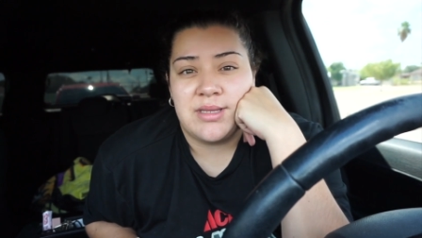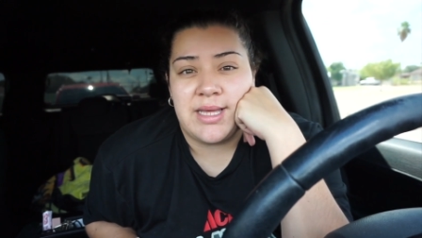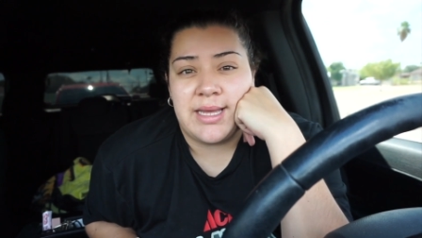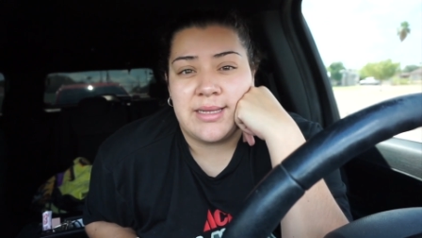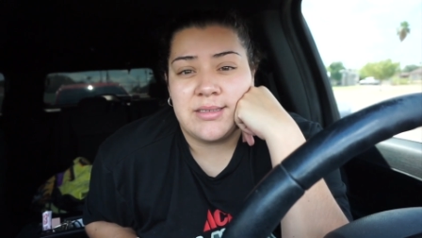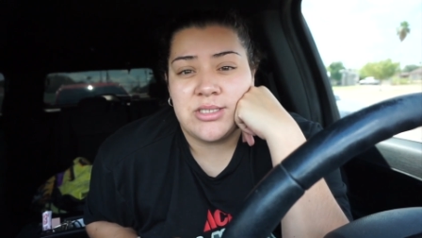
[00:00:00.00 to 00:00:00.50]

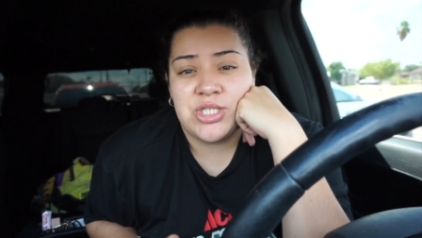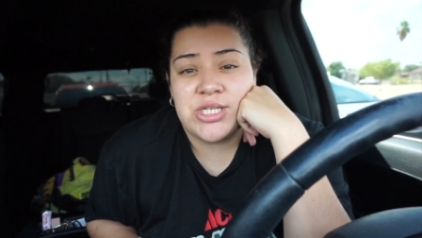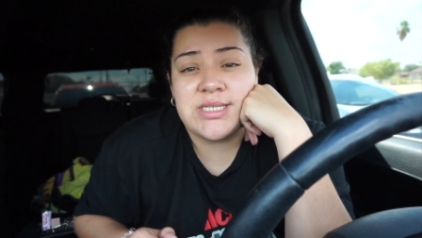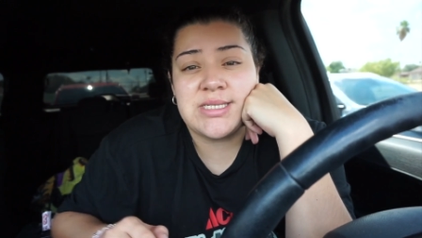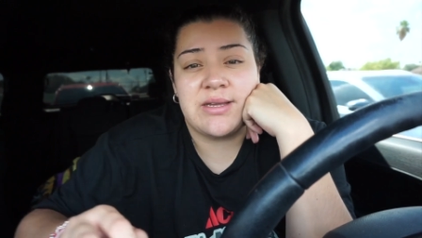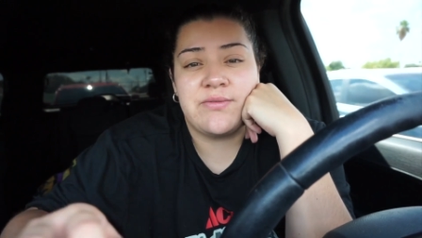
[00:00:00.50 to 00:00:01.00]
that
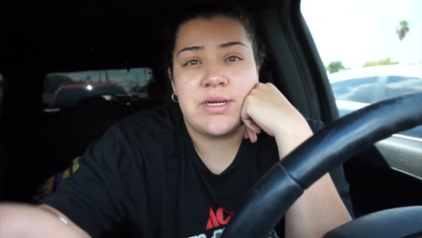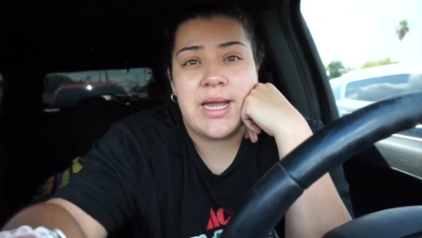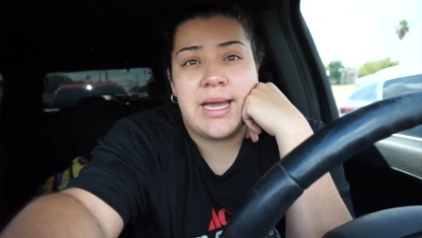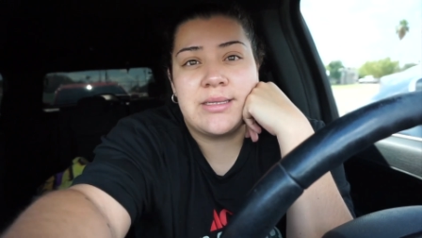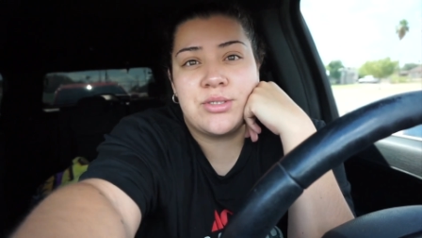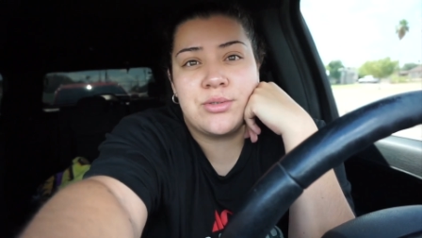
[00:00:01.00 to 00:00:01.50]
she's ever
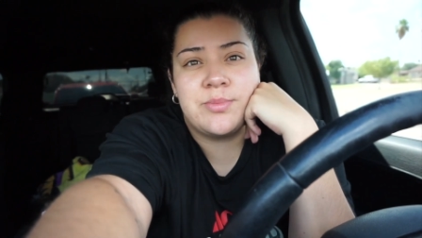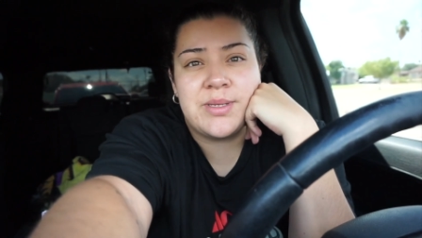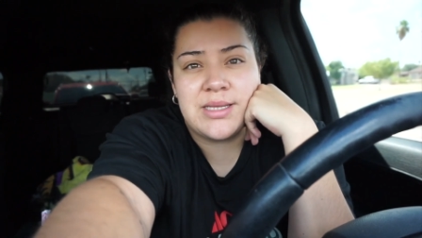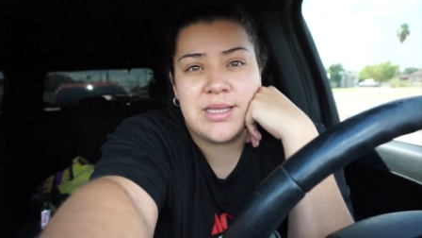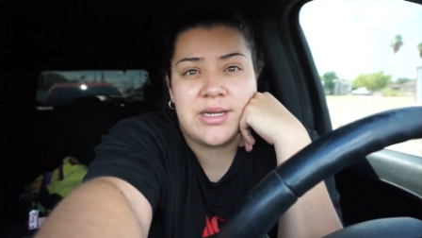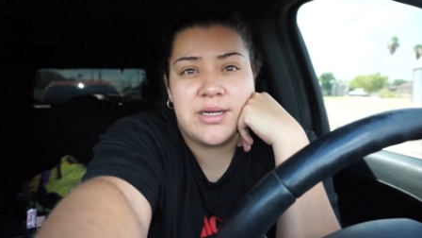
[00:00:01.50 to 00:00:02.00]
had to
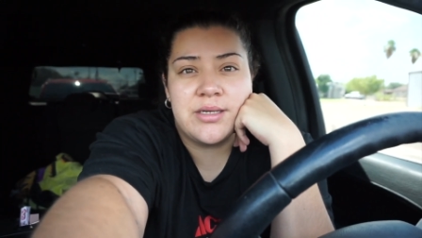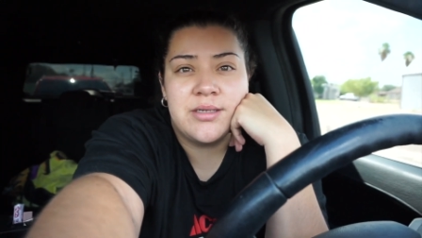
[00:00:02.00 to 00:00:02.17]
be there